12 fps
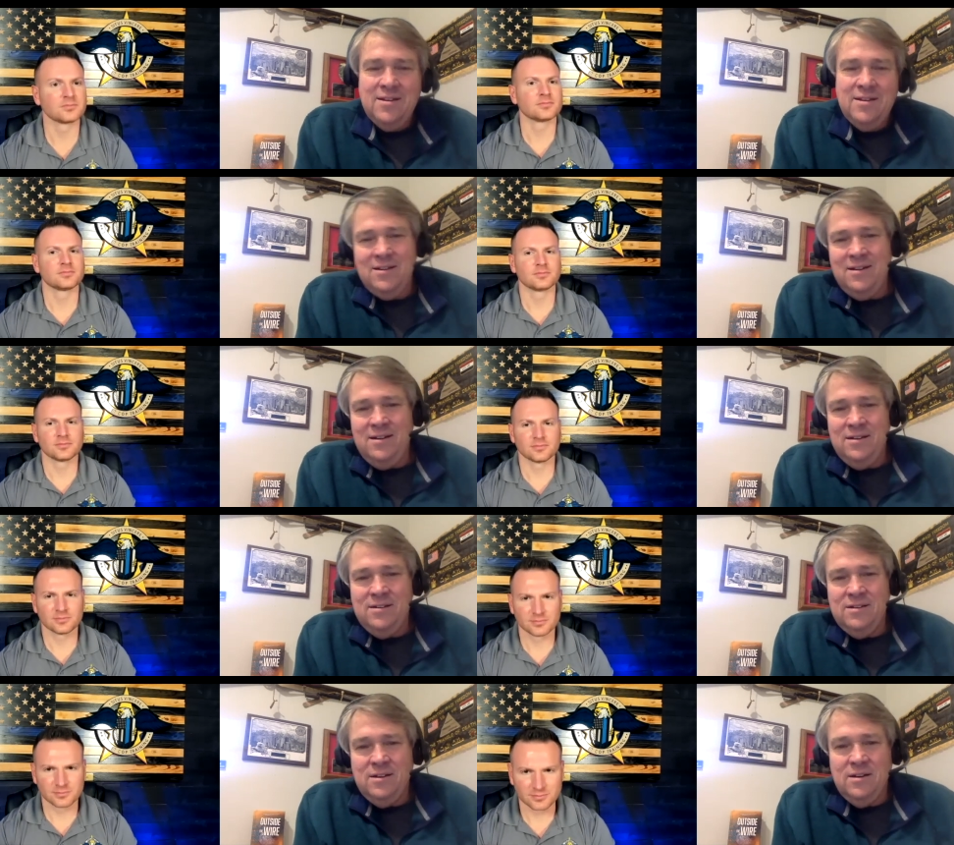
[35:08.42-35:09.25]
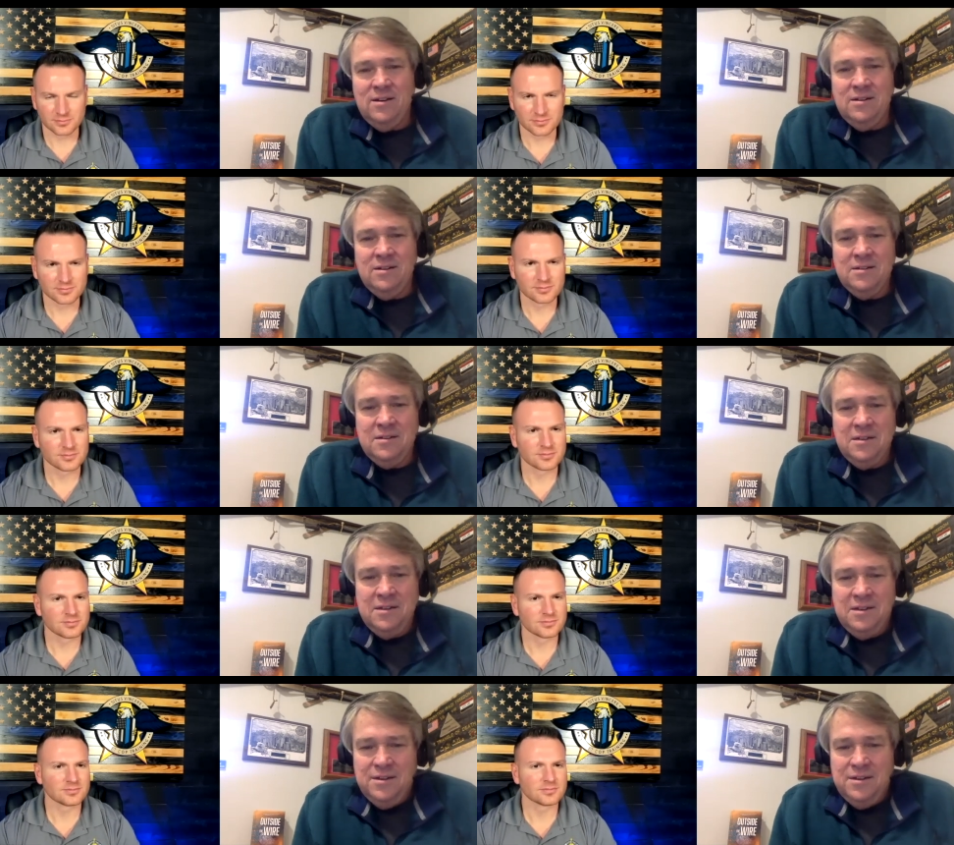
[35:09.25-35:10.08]
Speaker 1: And uh
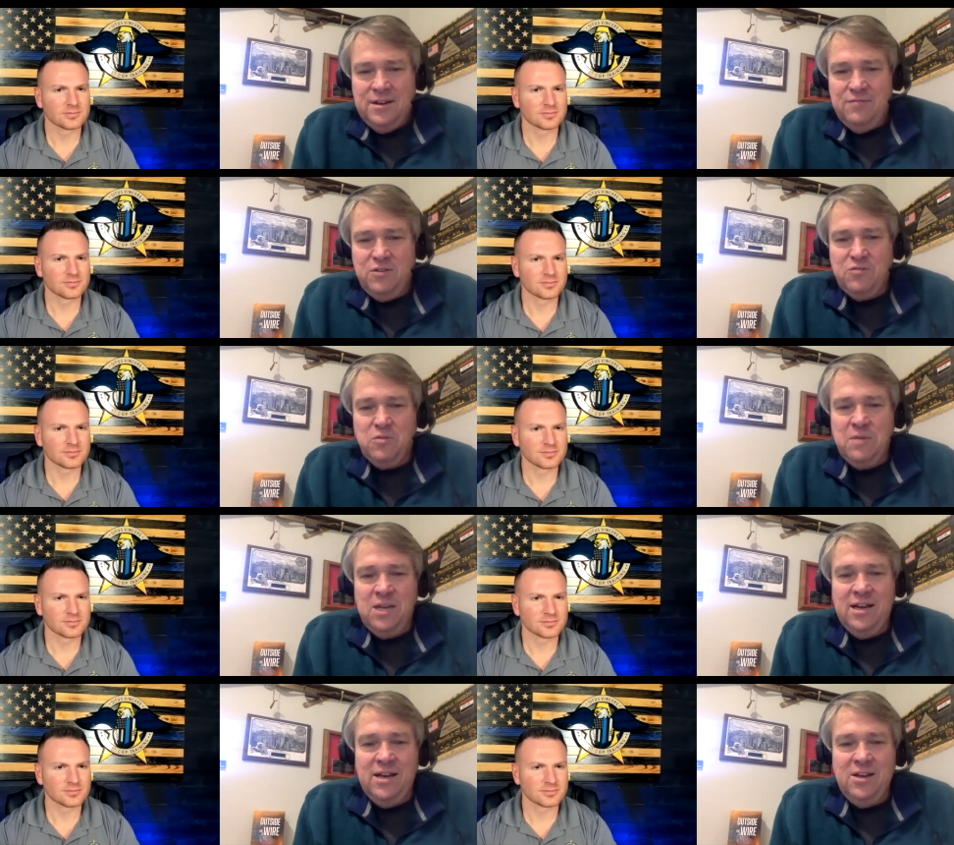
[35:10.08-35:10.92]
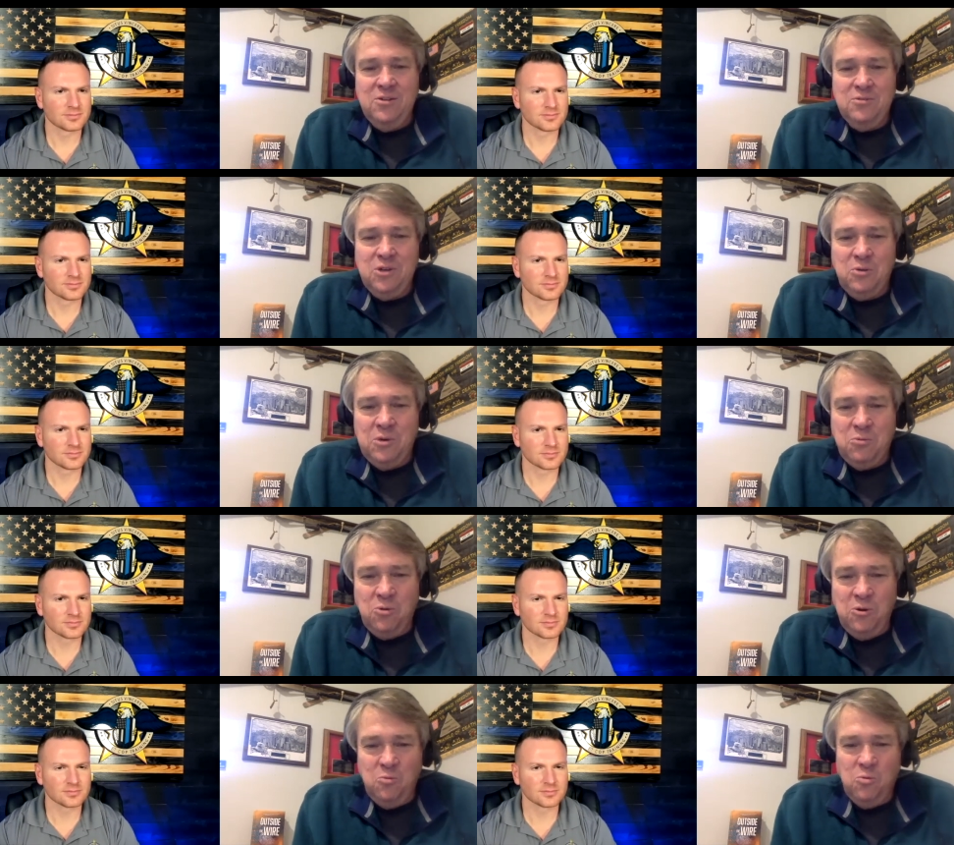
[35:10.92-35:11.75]
if you're from LA, you'll know what
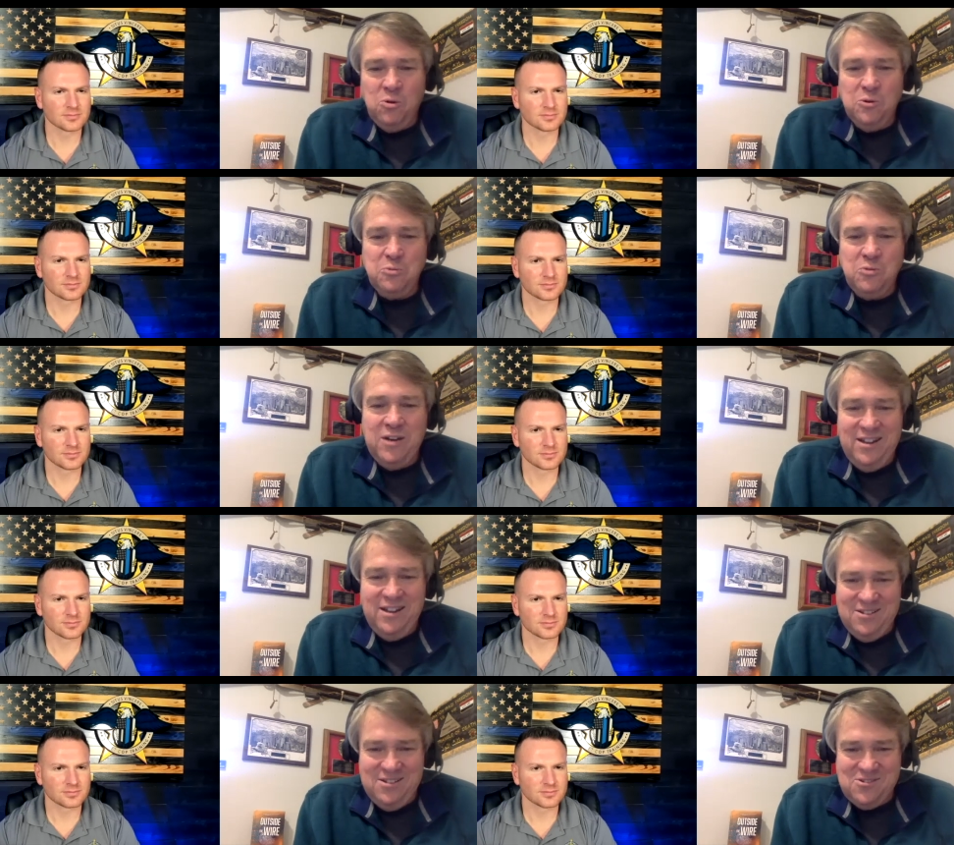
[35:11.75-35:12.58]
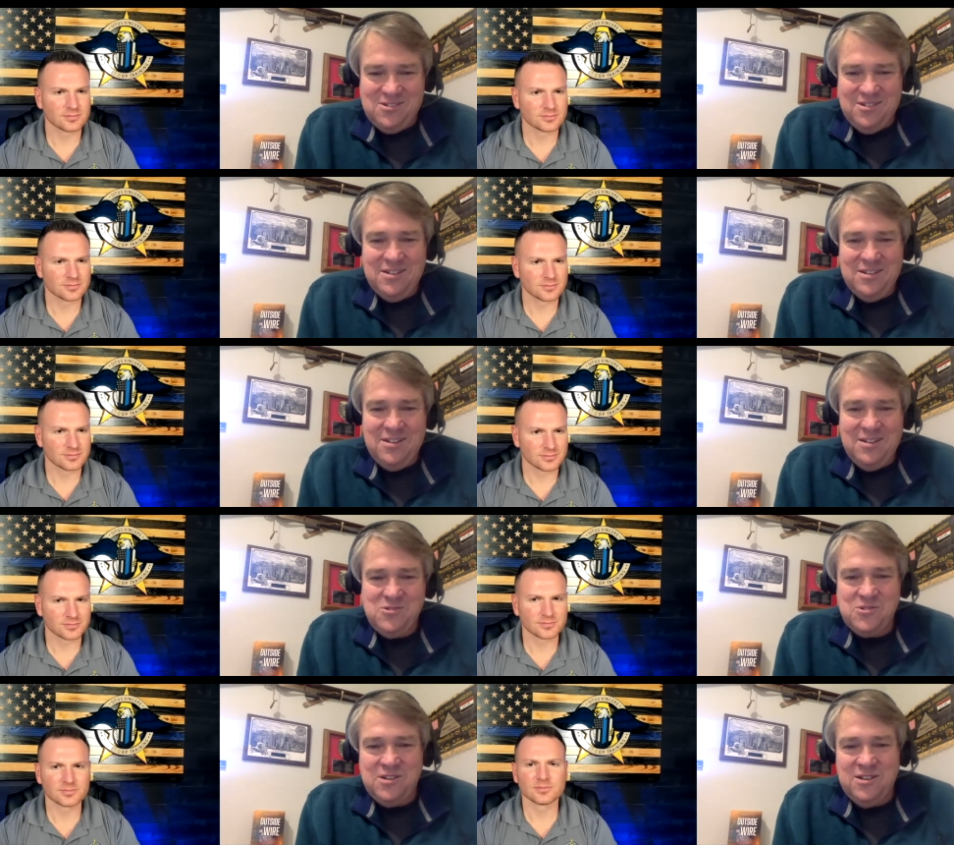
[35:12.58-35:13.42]
word World Way is.
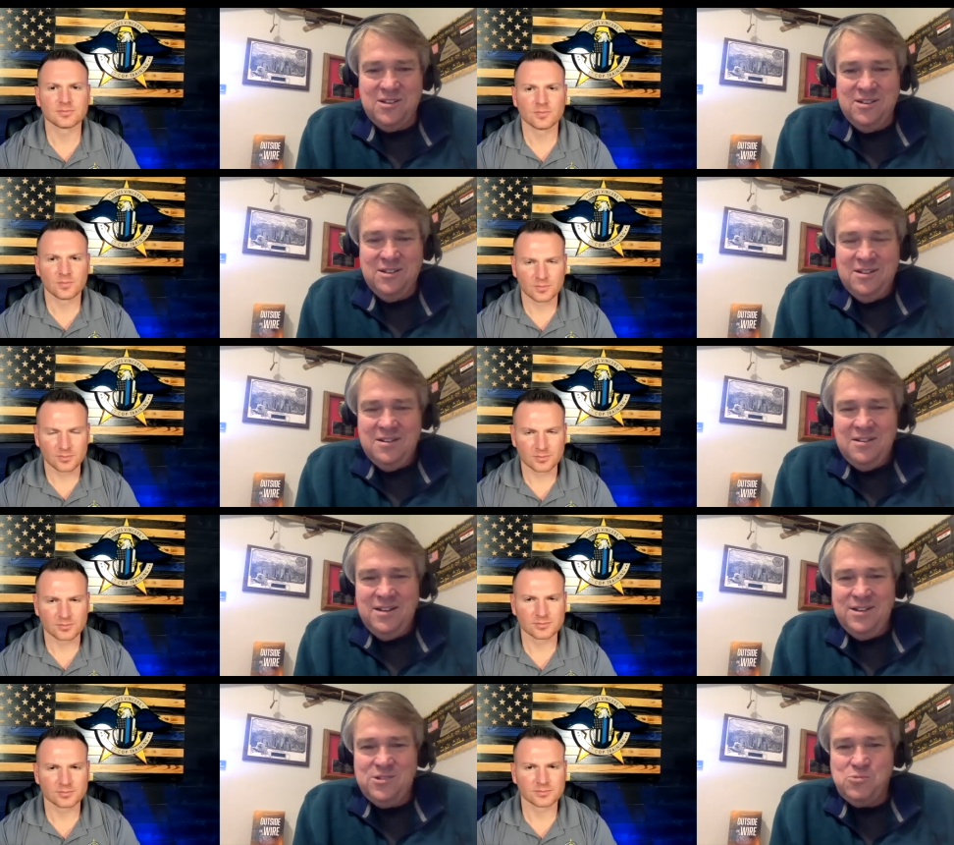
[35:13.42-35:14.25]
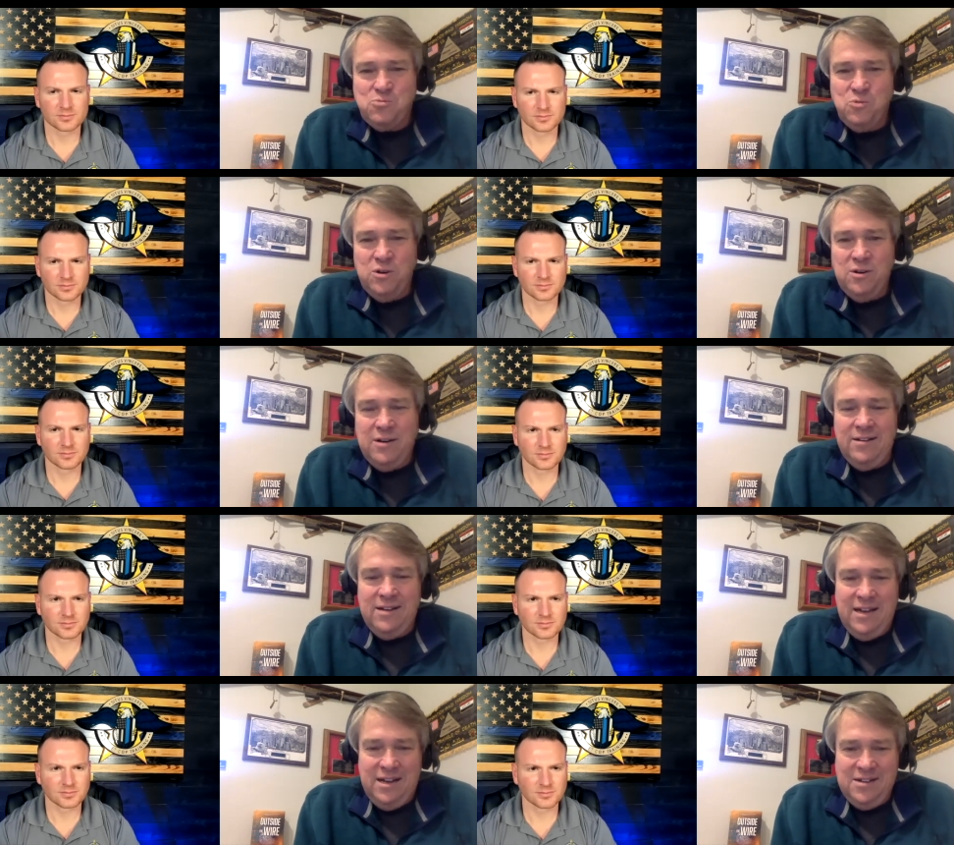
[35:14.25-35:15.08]
It's uh, it's where
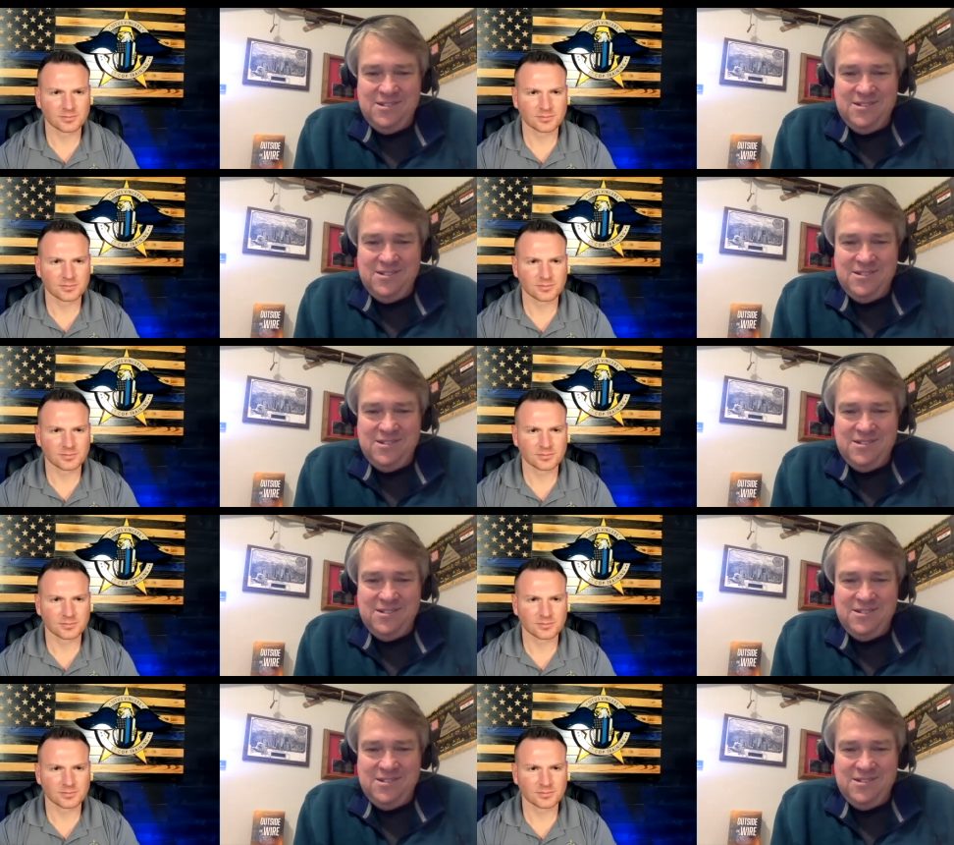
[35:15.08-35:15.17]
LAX